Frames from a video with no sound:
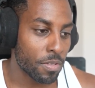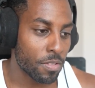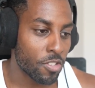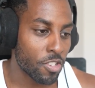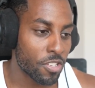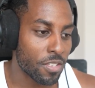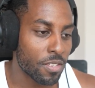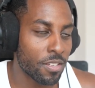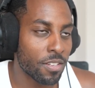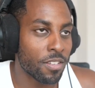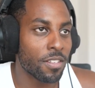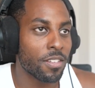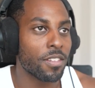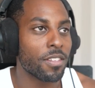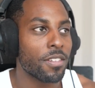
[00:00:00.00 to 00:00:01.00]
just in
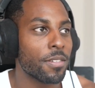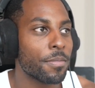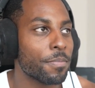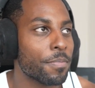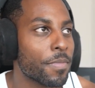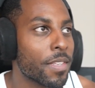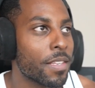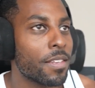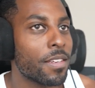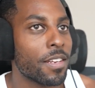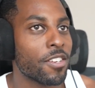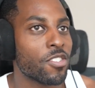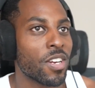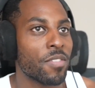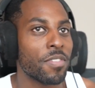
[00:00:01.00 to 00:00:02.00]
the
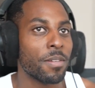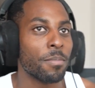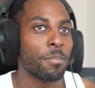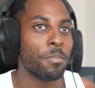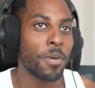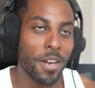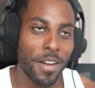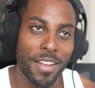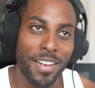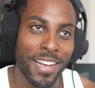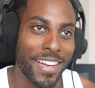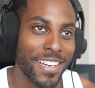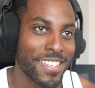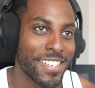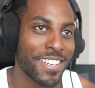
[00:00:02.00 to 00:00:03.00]
traveling. But
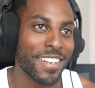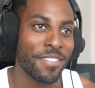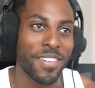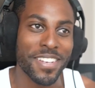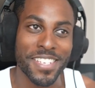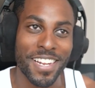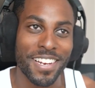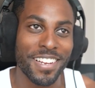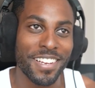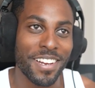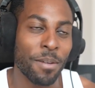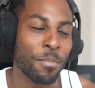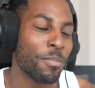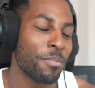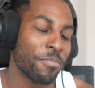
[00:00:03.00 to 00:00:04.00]
like I said, if I sell it,
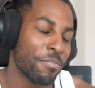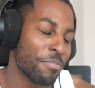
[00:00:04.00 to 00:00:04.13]
I'm